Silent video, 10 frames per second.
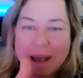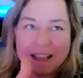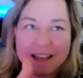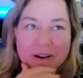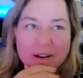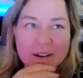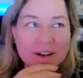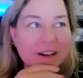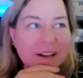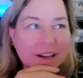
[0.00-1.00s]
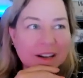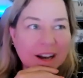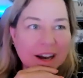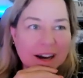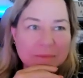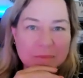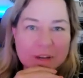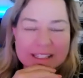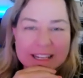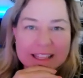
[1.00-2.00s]
we
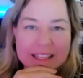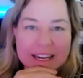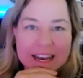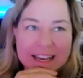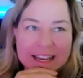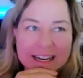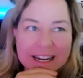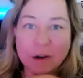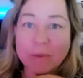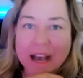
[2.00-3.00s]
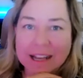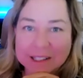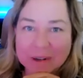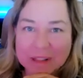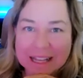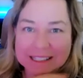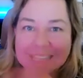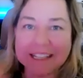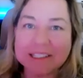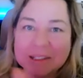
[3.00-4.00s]
stayed the night in El Paso last night.